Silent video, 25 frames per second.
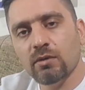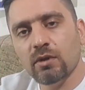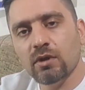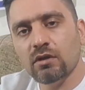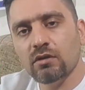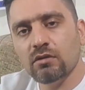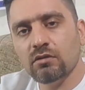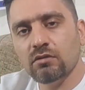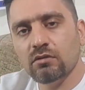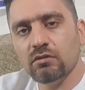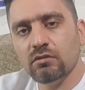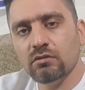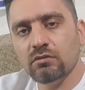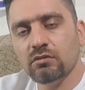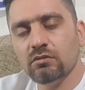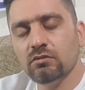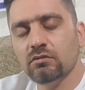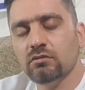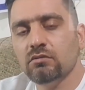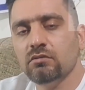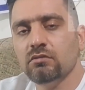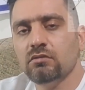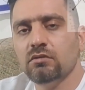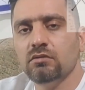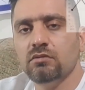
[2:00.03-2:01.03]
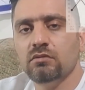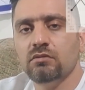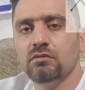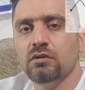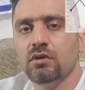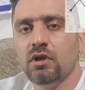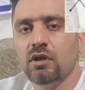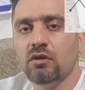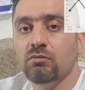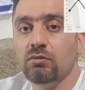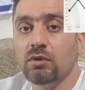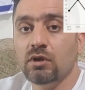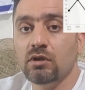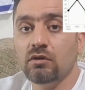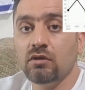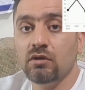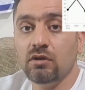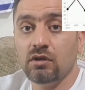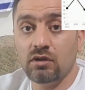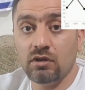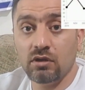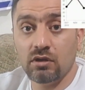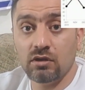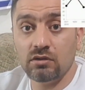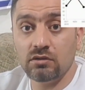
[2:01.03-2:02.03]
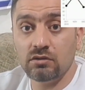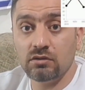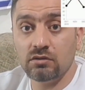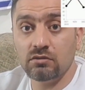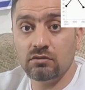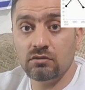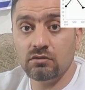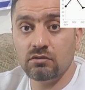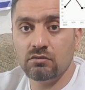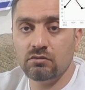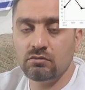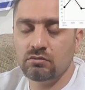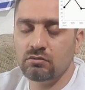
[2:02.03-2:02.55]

How about the other cases? In